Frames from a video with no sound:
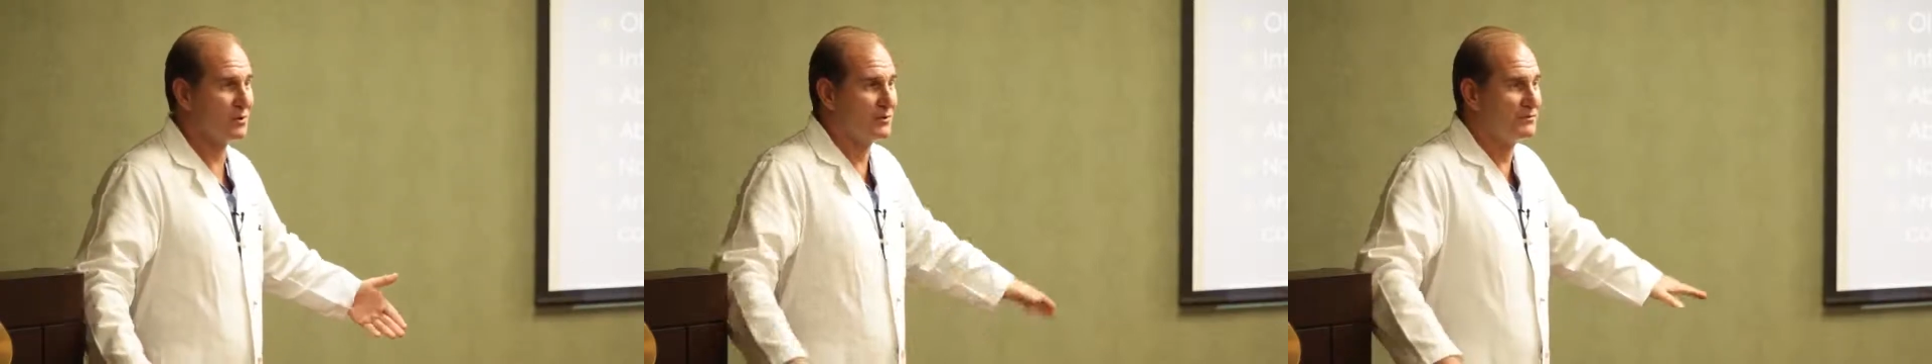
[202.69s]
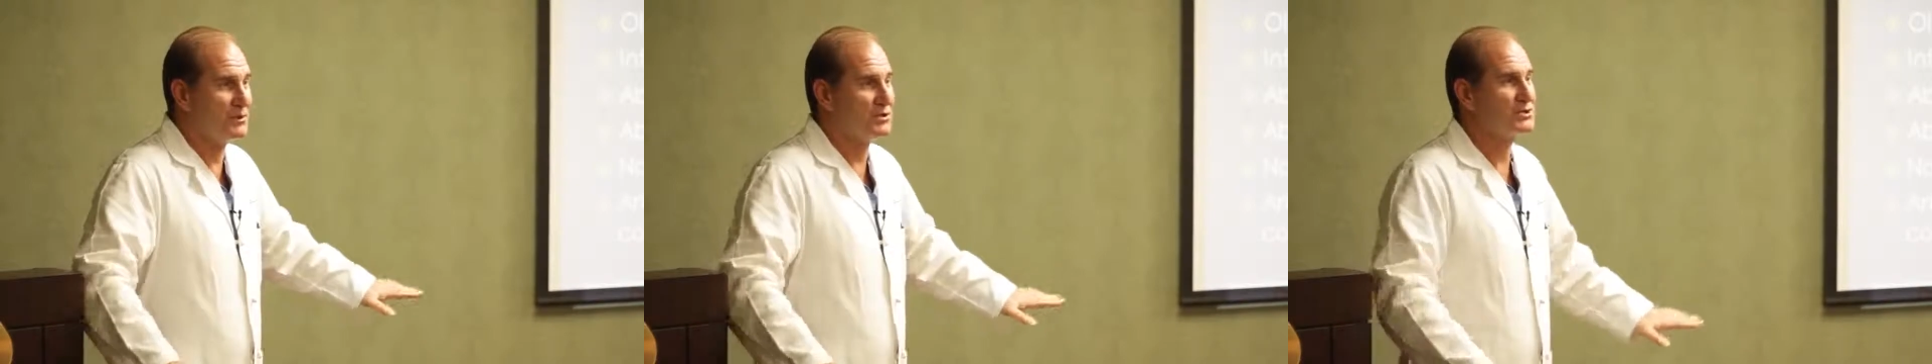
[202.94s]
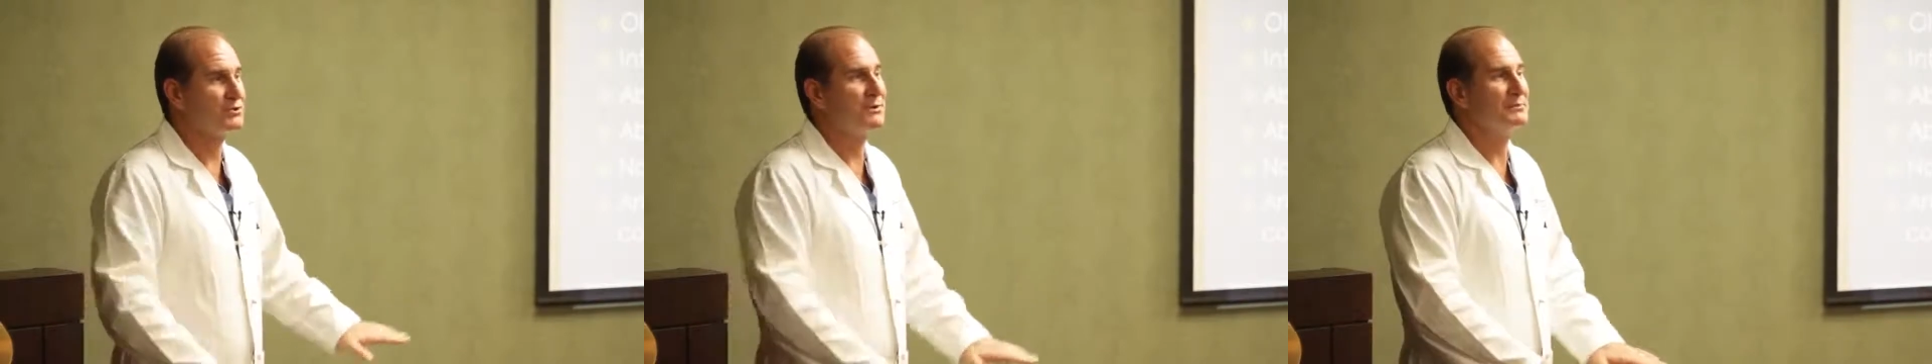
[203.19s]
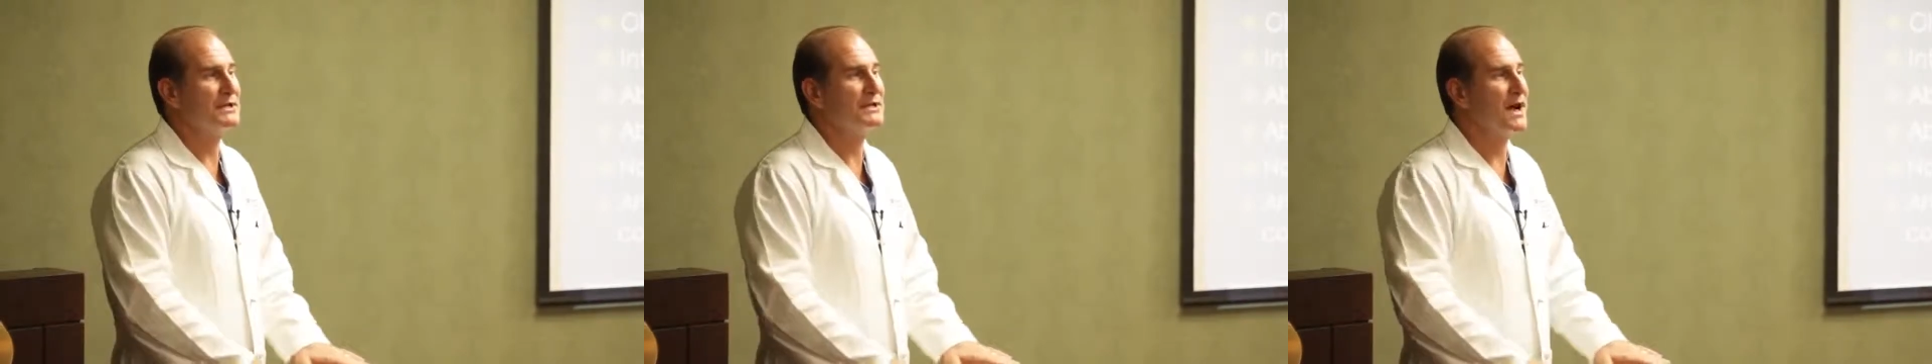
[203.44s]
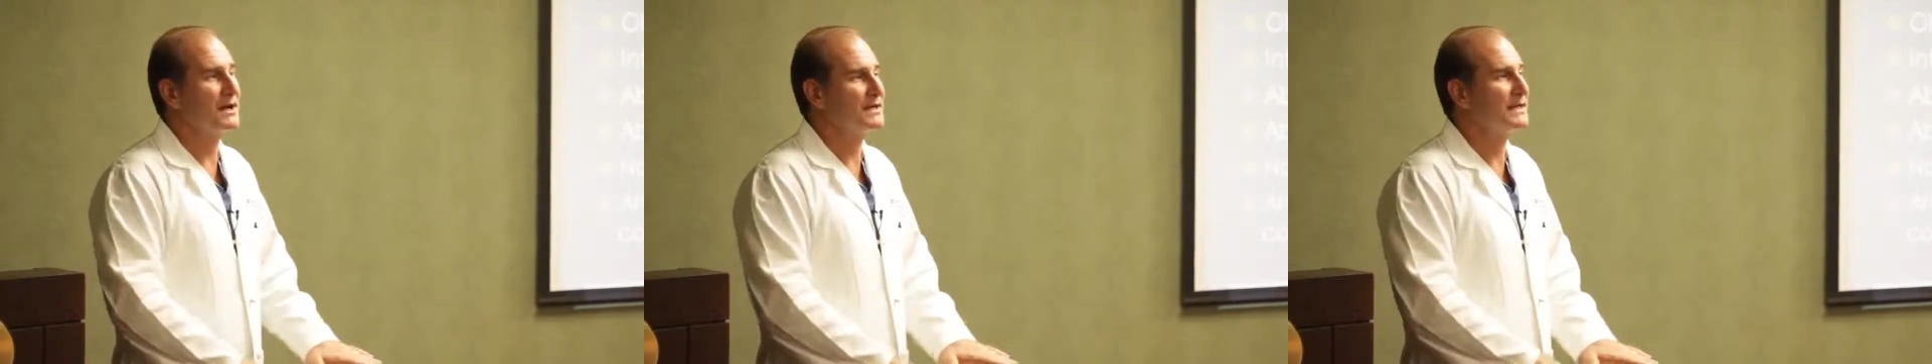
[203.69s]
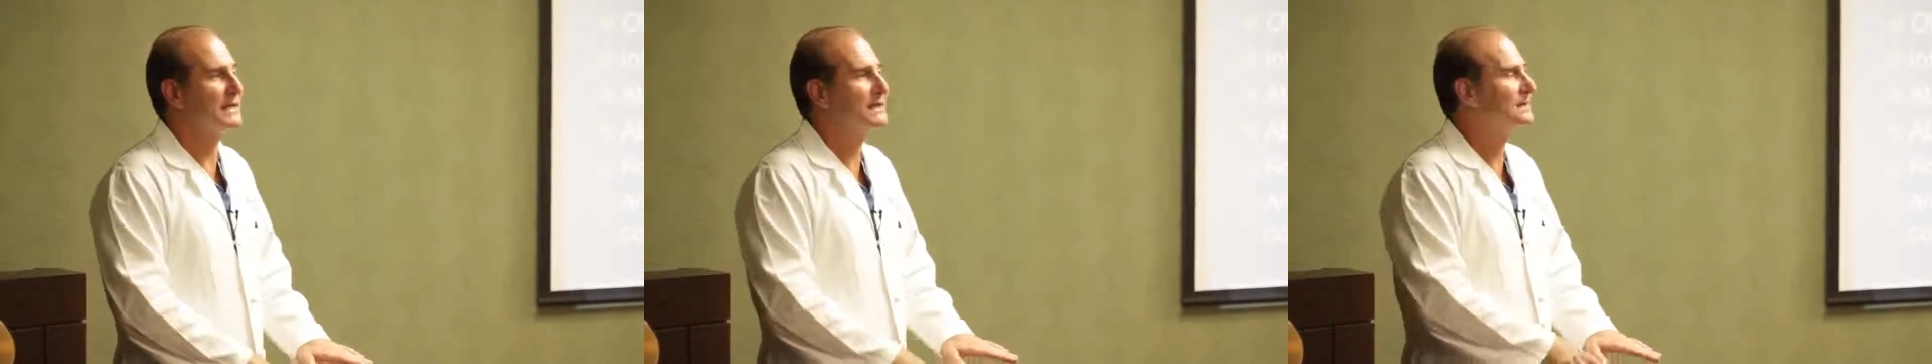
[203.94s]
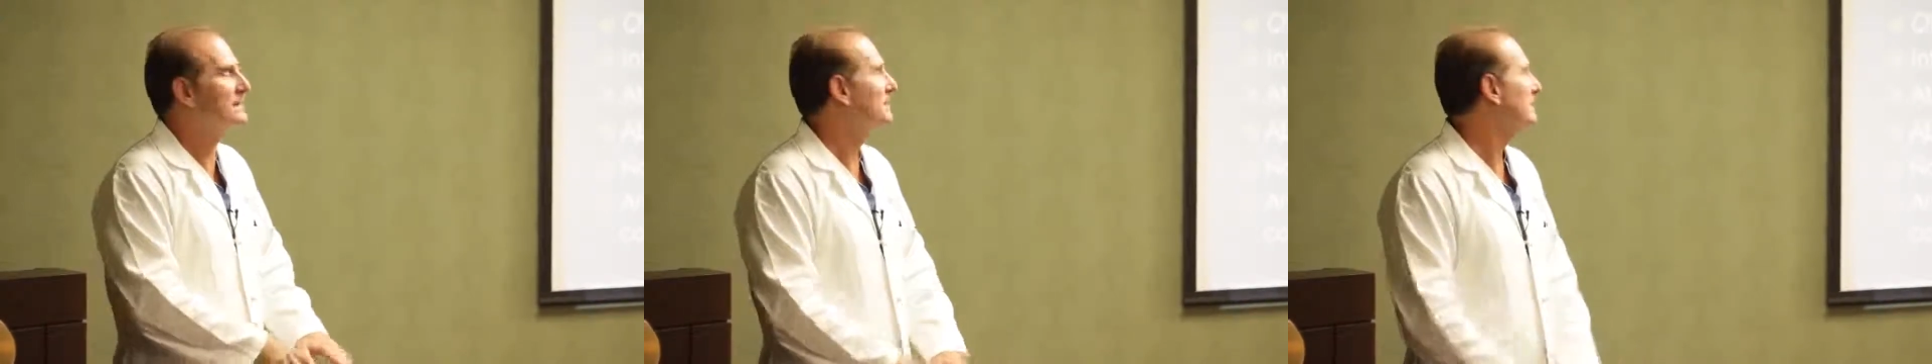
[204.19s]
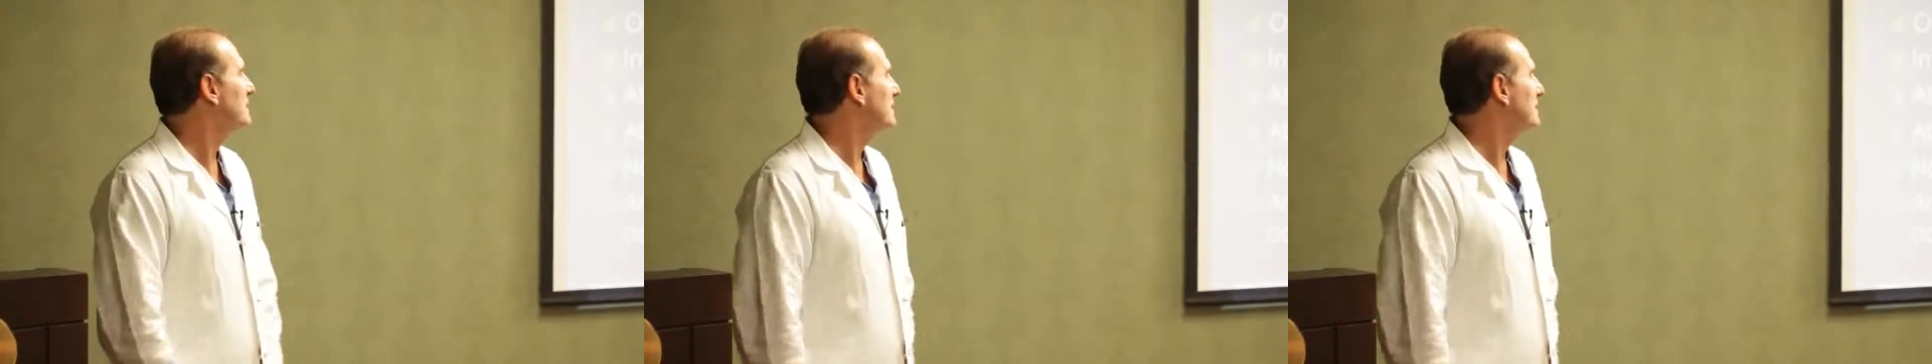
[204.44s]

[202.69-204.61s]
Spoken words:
or if you're extremely knock-kneed,